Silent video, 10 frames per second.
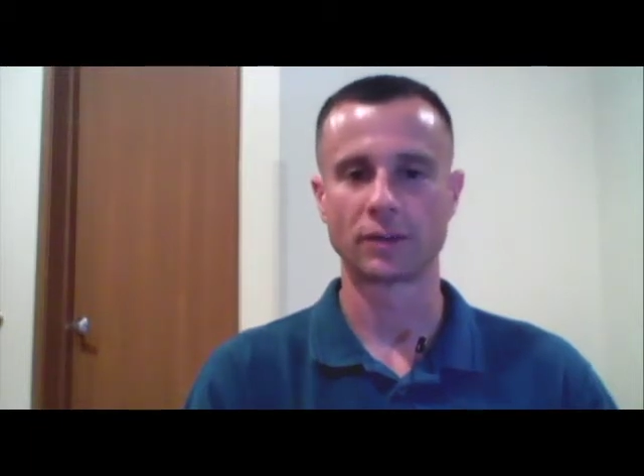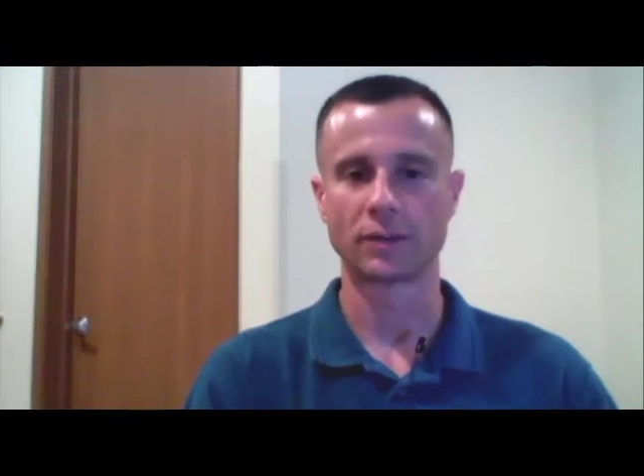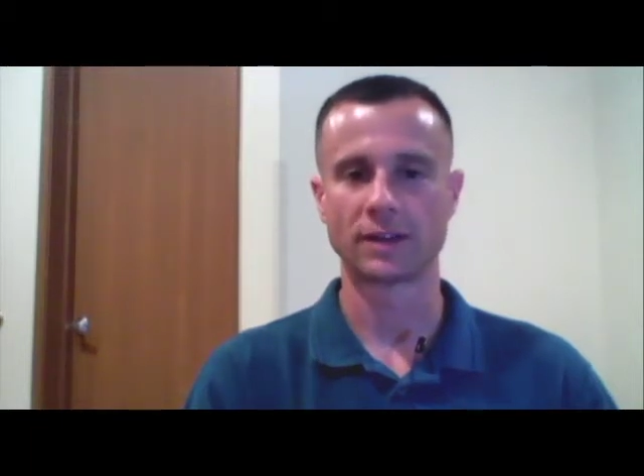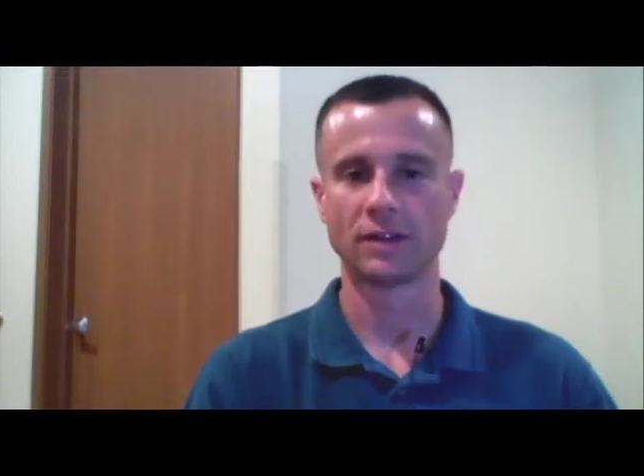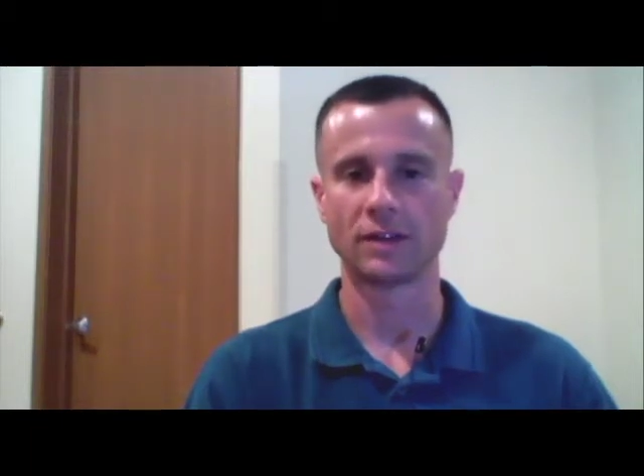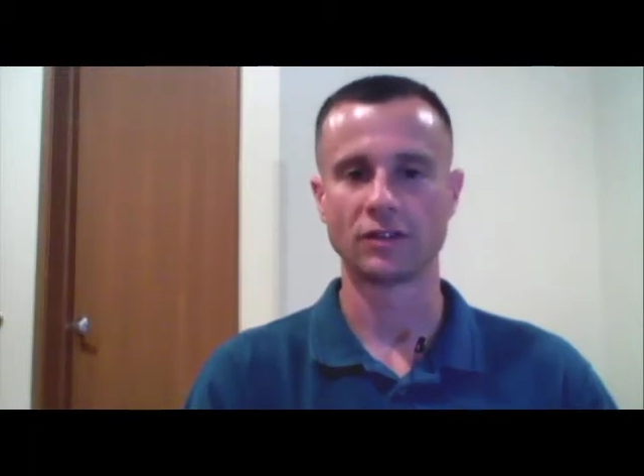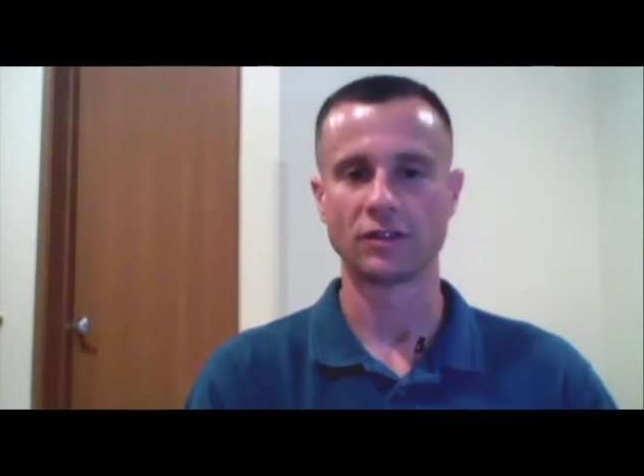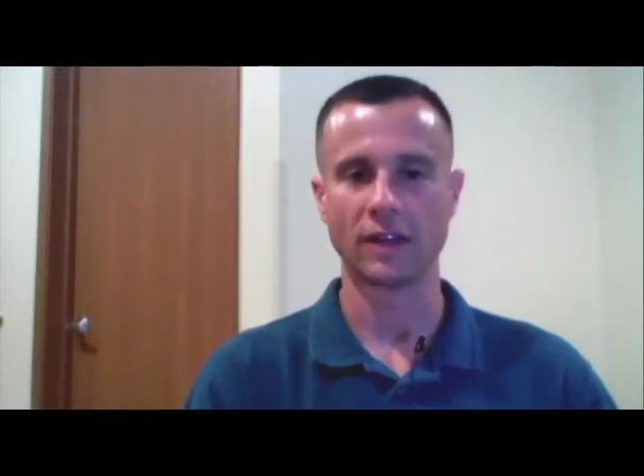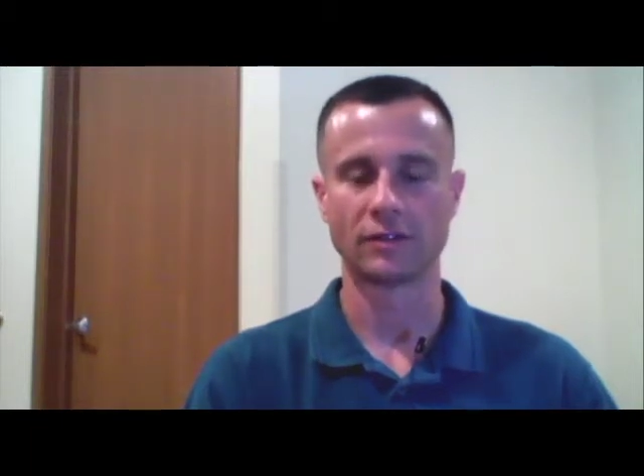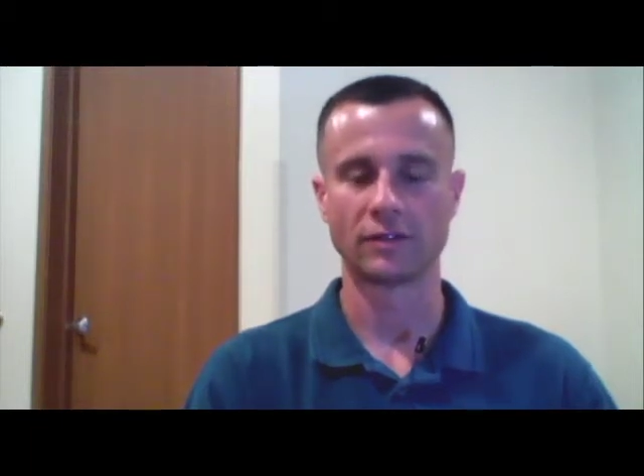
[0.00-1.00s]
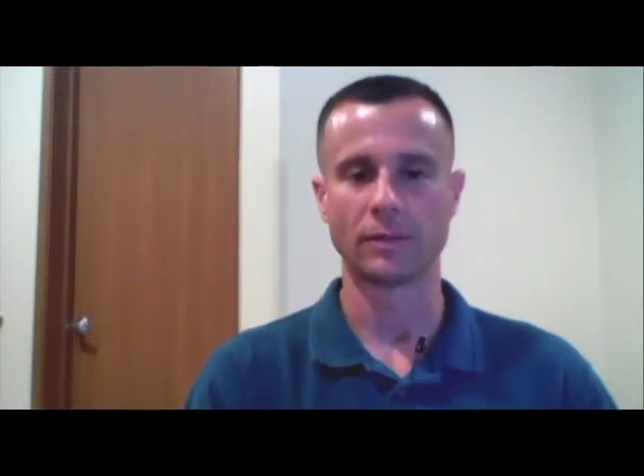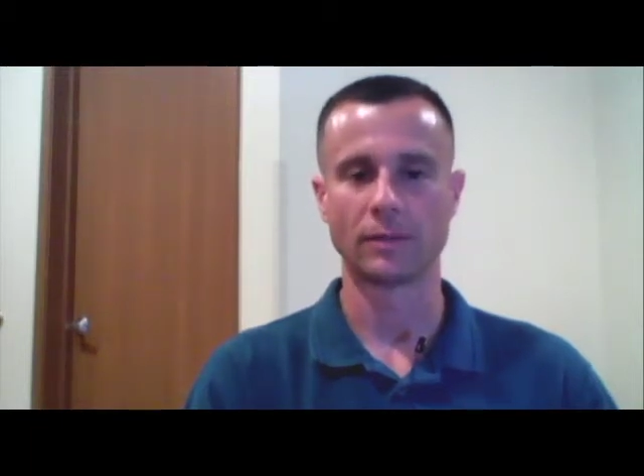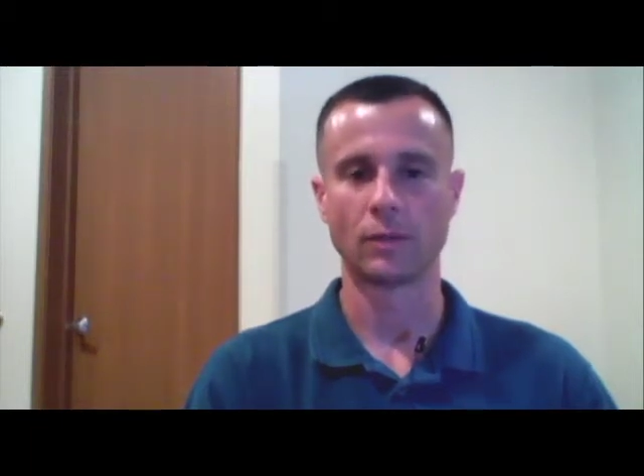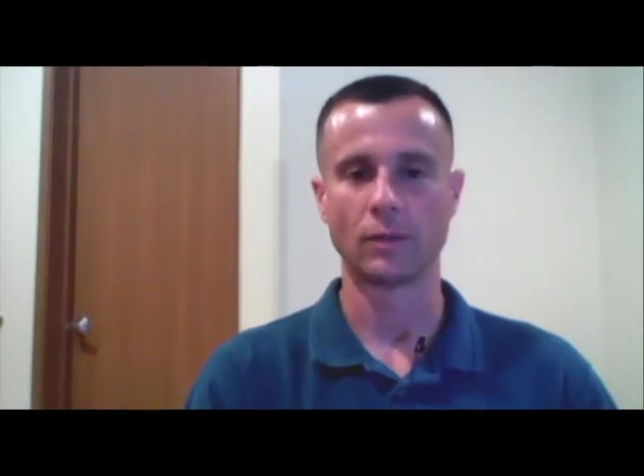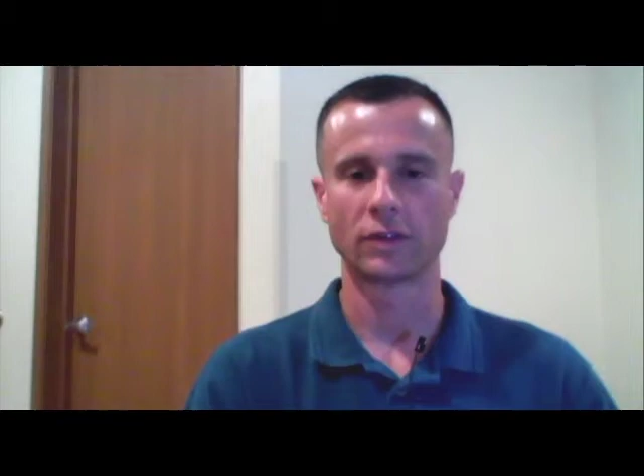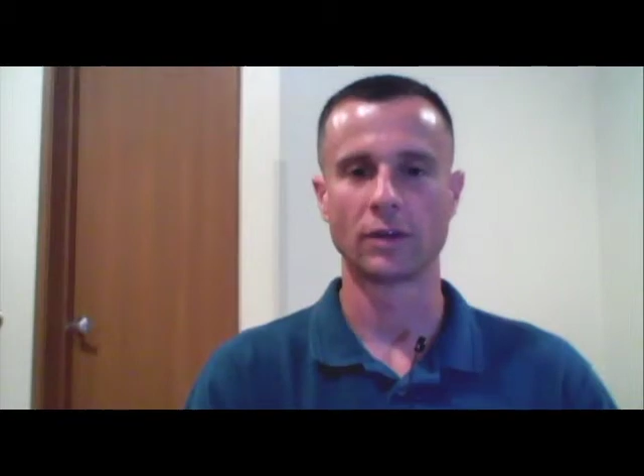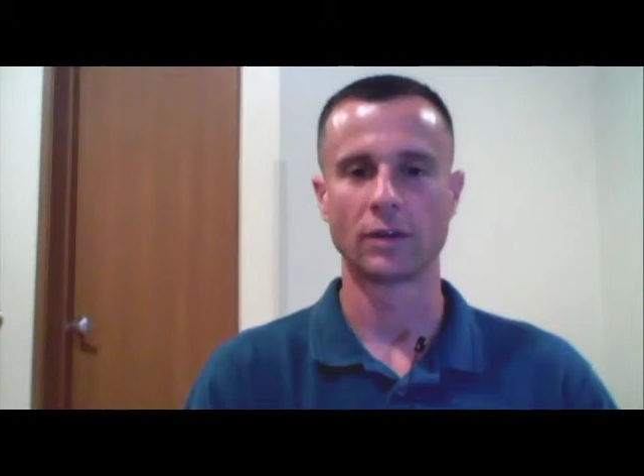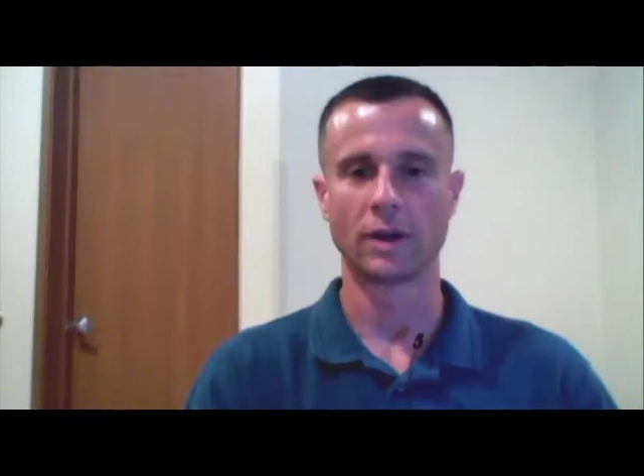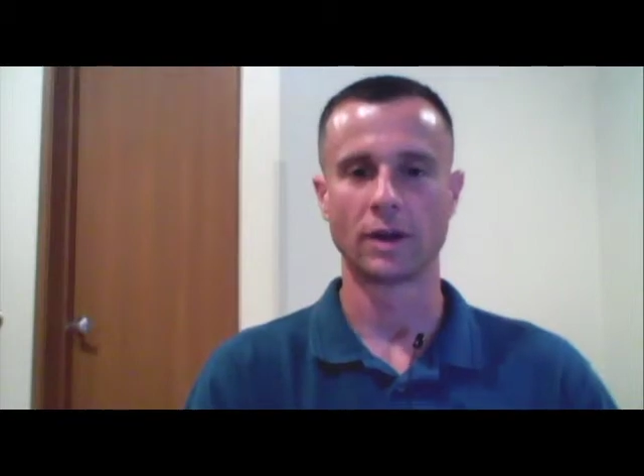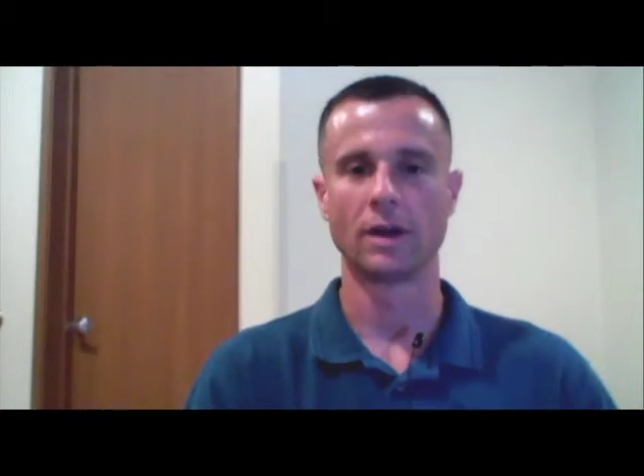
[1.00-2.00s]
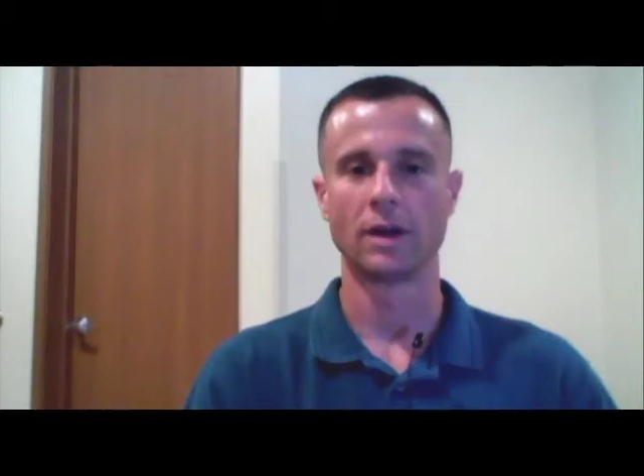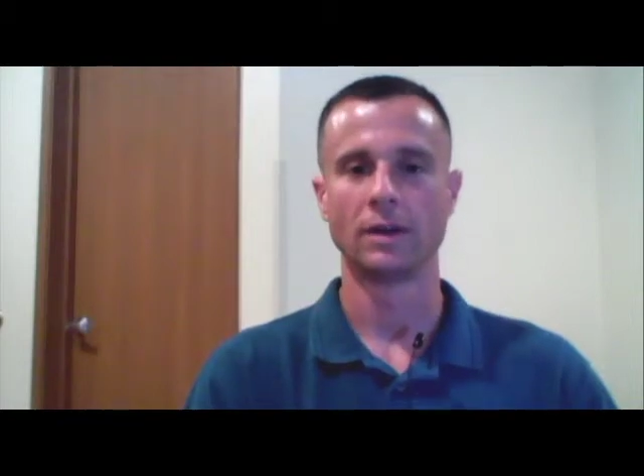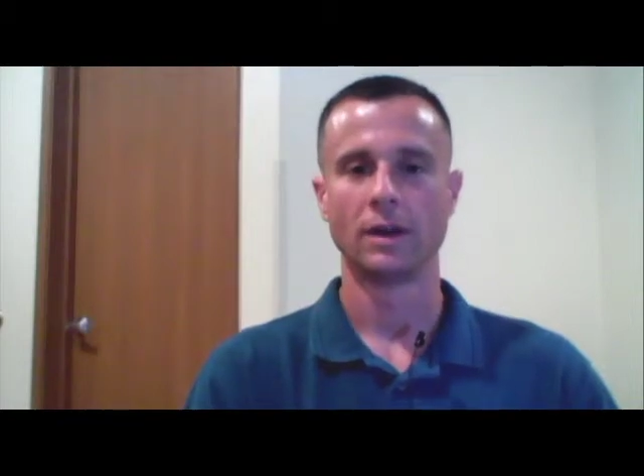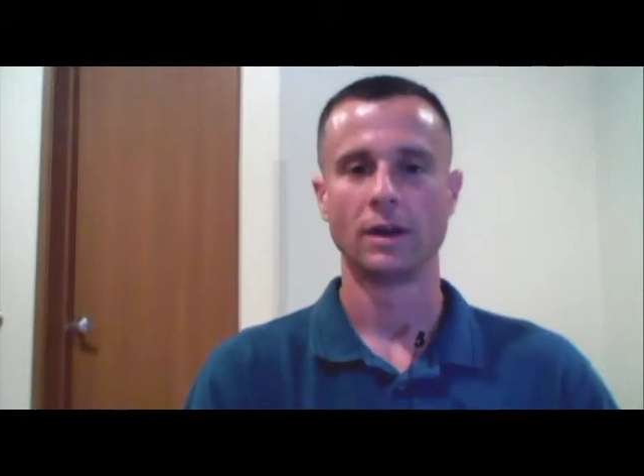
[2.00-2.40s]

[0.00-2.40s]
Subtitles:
expectations and for what's going on